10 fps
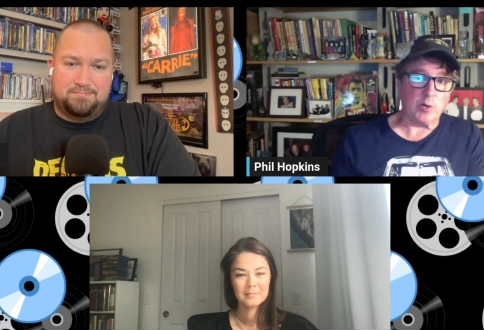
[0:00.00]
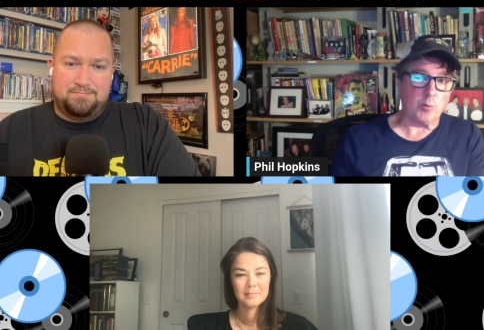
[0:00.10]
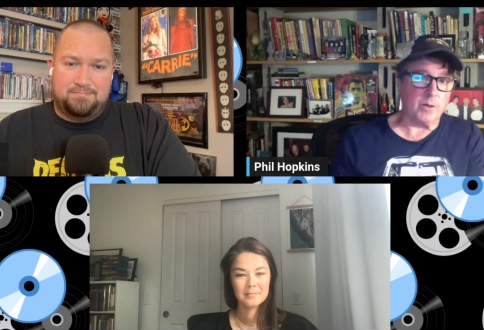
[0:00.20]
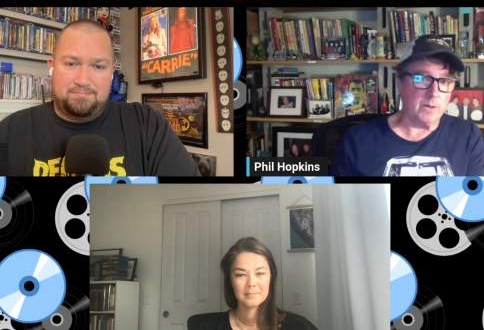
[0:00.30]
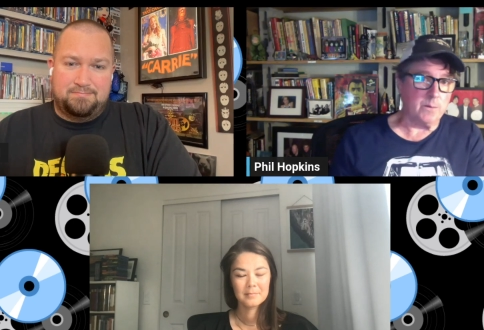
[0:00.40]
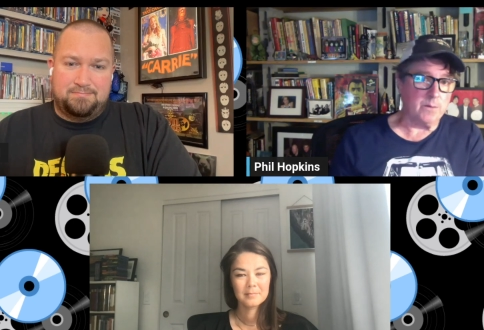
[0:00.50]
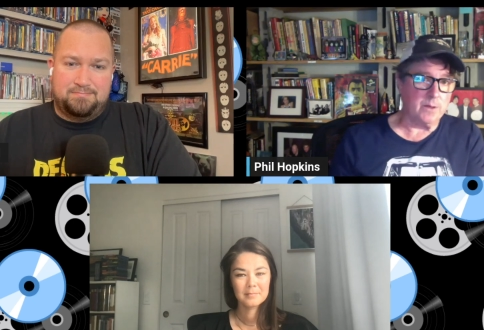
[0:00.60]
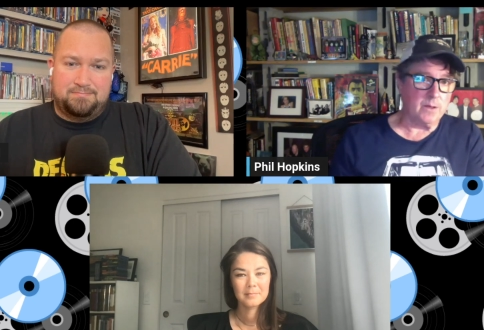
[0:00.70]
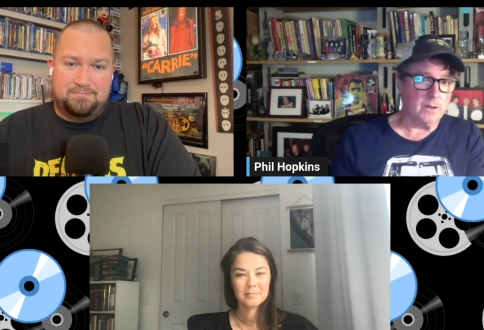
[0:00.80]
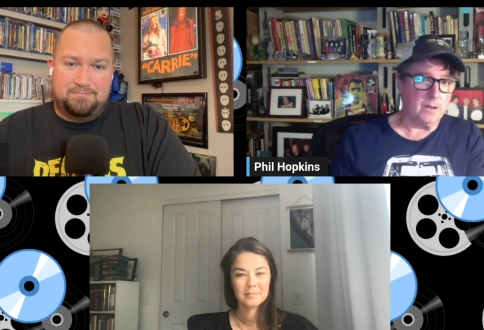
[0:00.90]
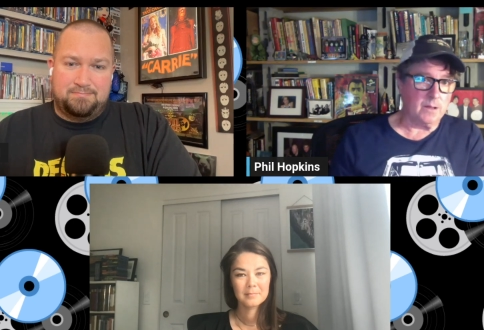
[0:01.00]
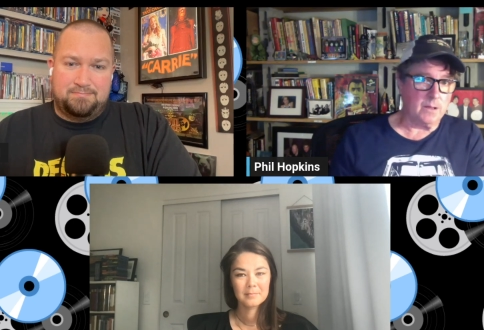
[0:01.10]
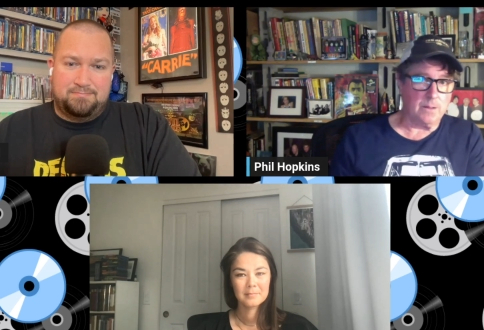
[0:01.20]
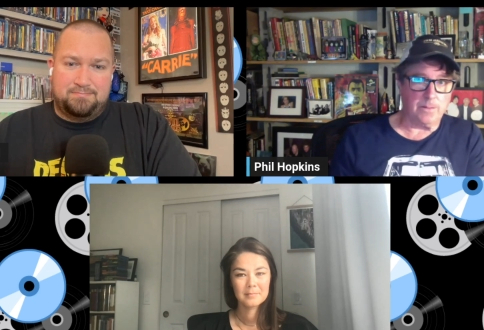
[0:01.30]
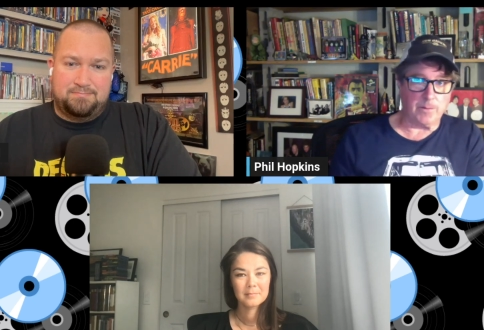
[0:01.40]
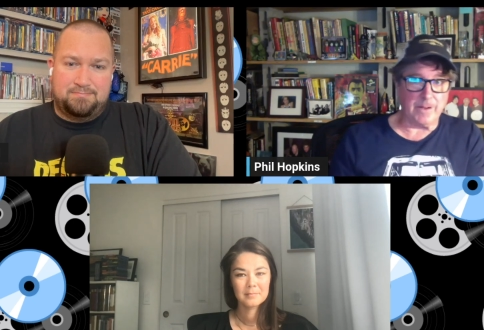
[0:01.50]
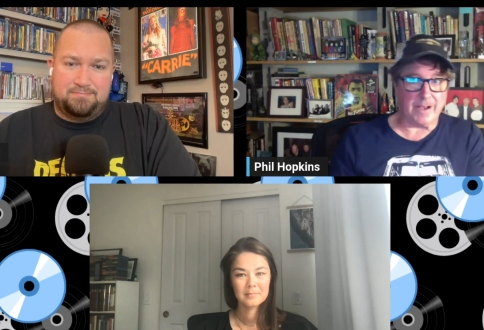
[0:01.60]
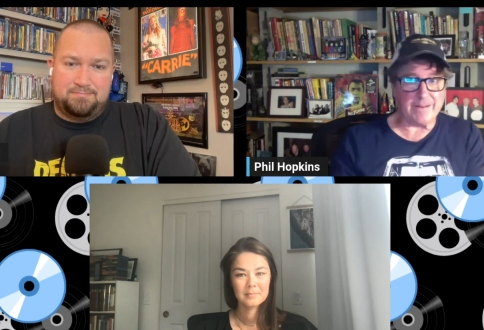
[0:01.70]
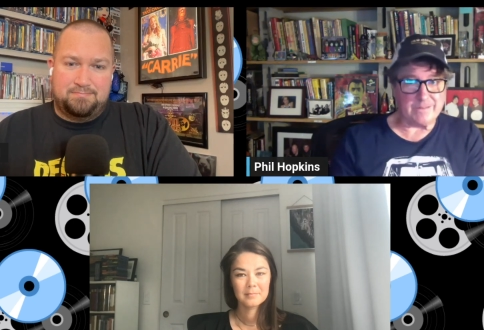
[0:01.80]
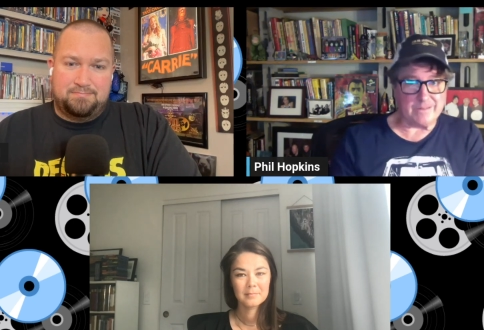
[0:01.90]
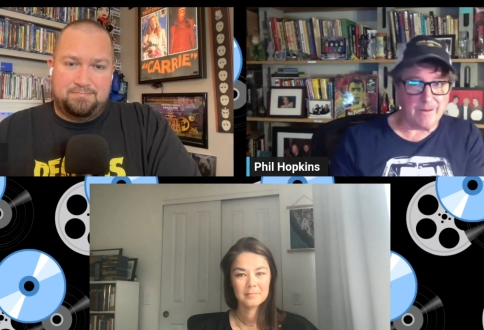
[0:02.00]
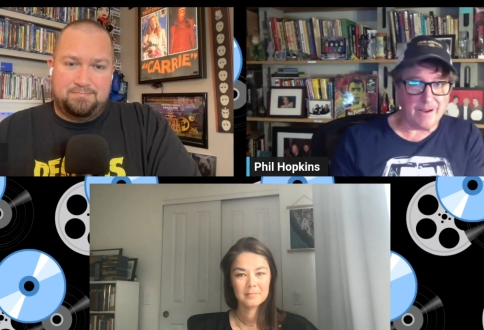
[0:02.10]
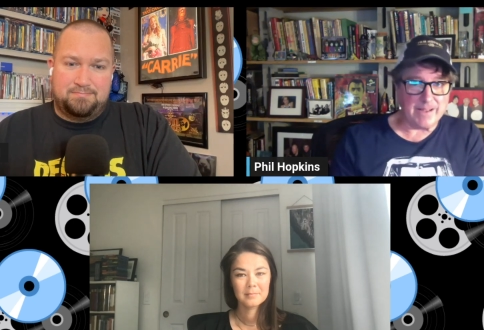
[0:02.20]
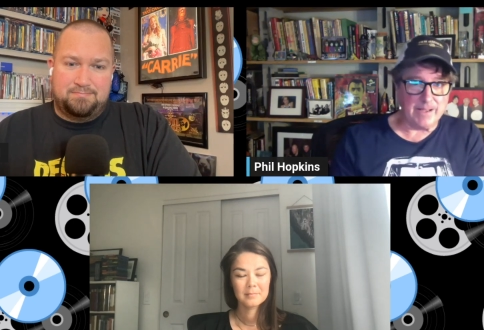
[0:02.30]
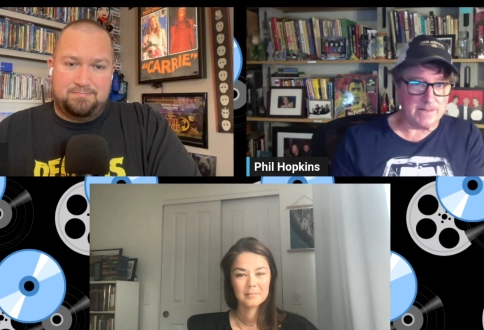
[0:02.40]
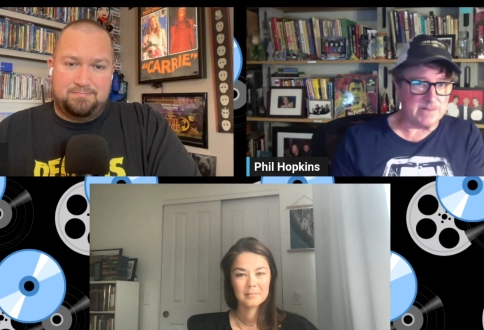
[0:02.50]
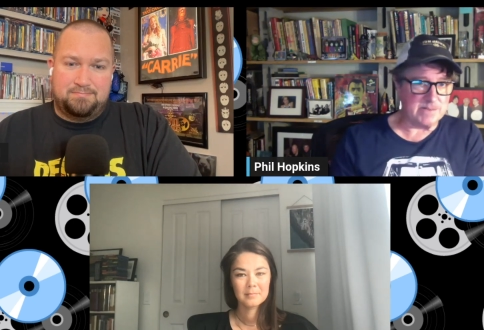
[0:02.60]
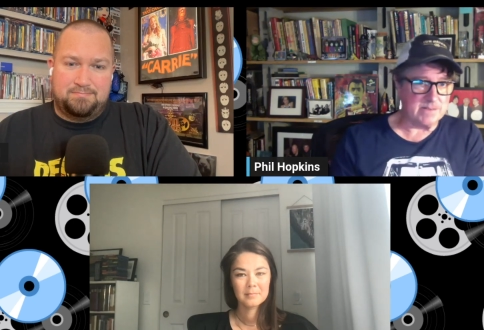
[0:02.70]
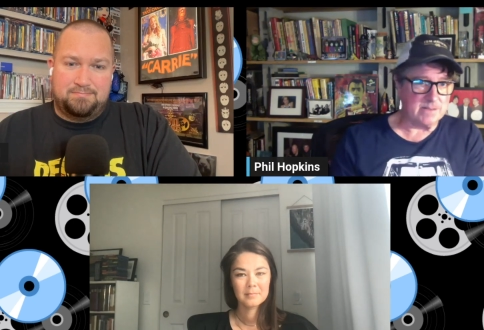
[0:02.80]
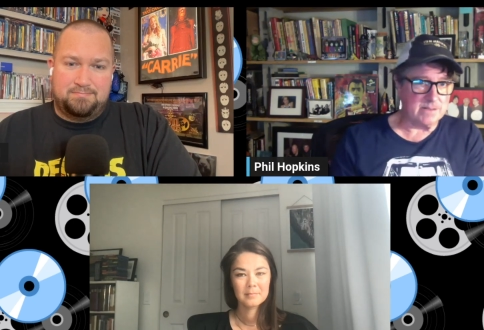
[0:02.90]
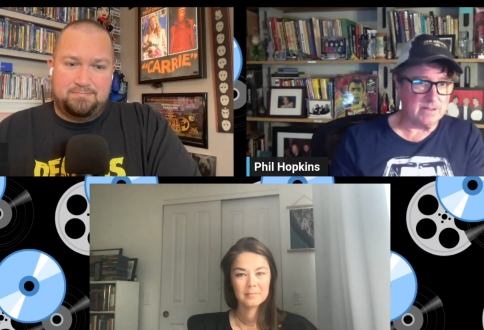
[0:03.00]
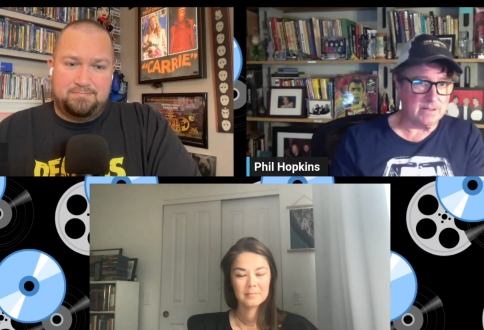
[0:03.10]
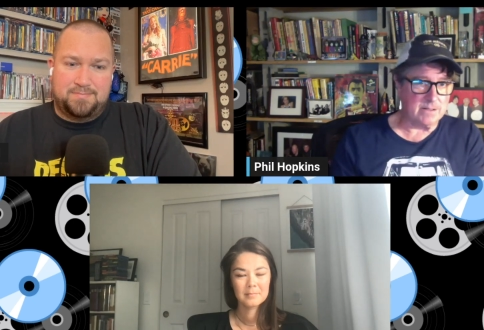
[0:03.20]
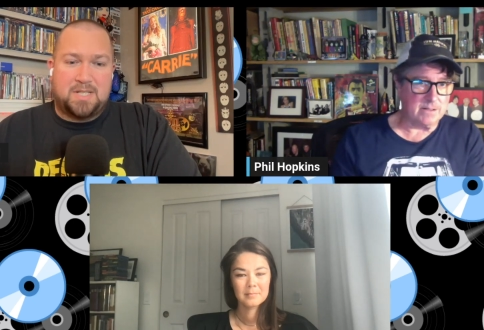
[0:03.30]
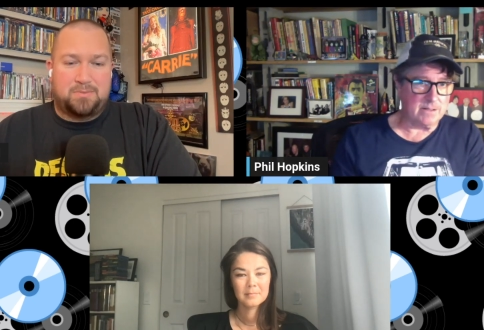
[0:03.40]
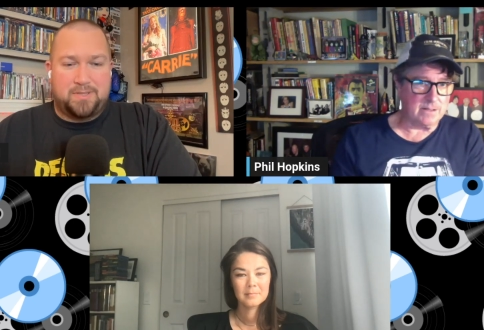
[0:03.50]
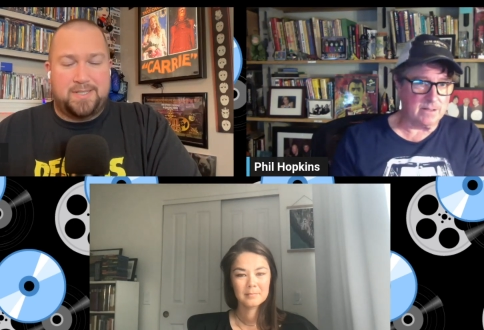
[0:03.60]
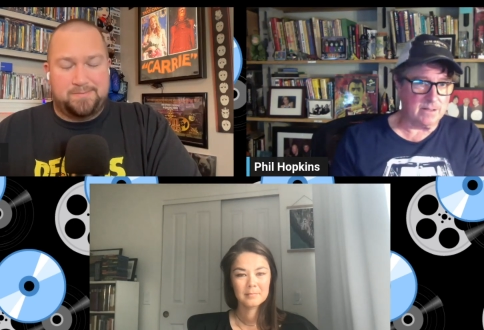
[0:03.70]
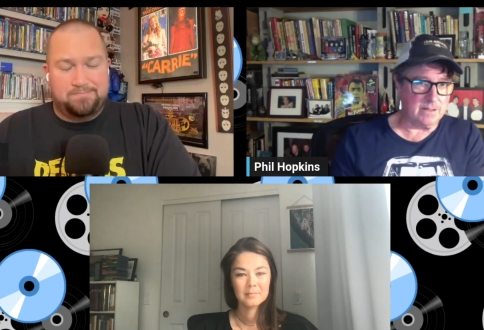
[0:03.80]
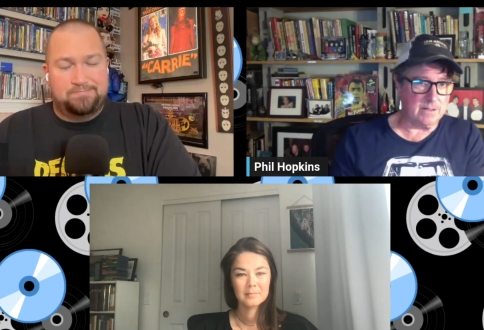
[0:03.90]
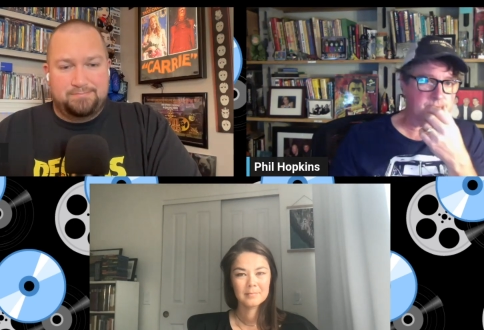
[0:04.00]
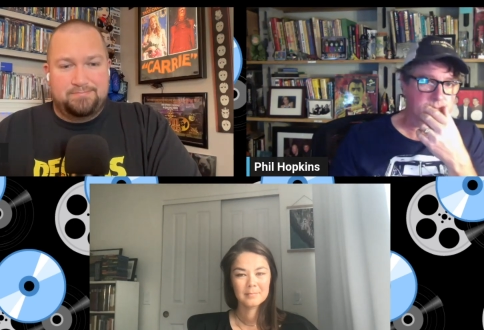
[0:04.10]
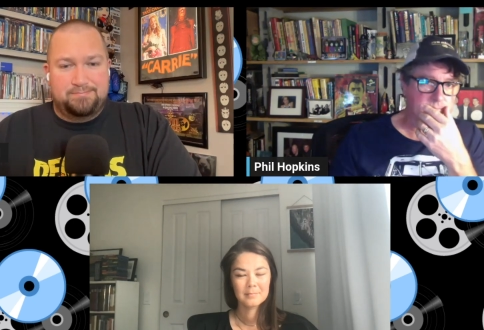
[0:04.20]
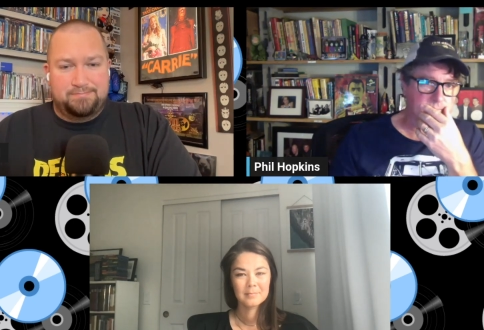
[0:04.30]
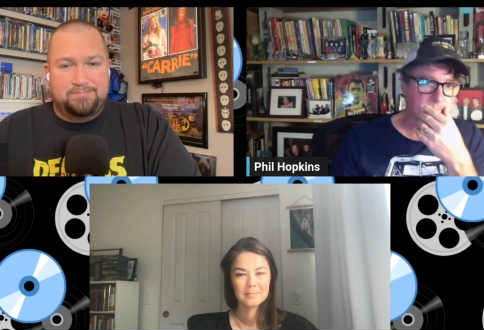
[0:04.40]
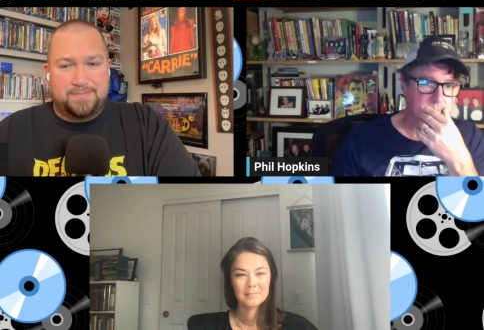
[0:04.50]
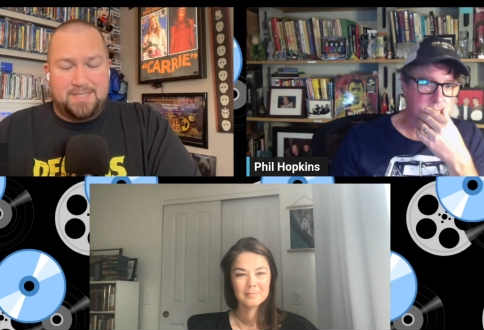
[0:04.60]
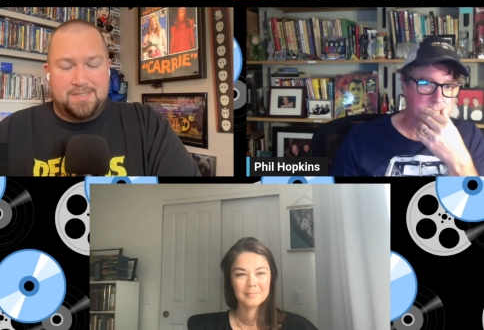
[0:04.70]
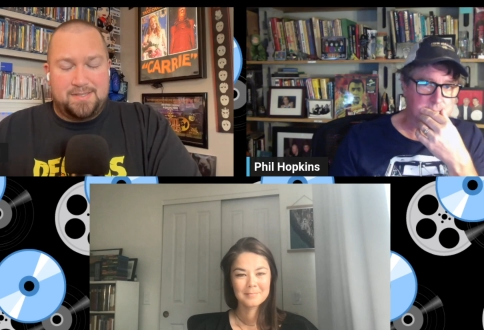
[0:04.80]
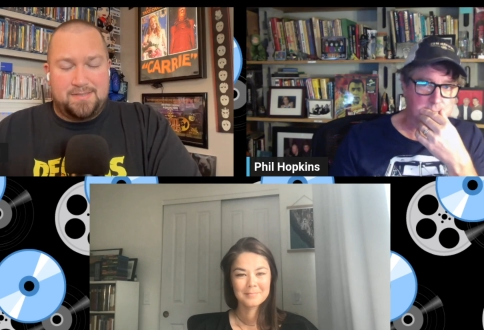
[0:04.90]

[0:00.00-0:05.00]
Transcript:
Speaker 1: with they're not they're not kids.
Speaker 2: Right. That's